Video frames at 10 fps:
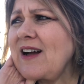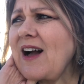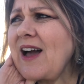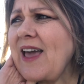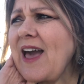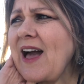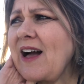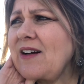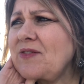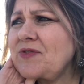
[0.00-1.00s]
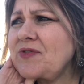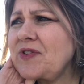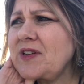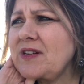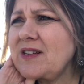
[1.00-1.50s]
I have
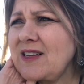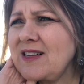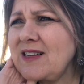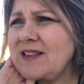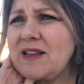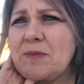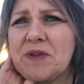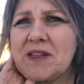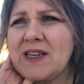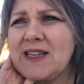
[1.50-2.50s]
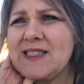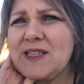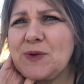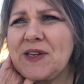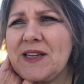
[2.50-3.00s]
the ability
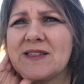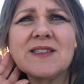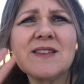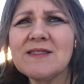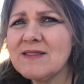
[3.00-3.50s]
to eat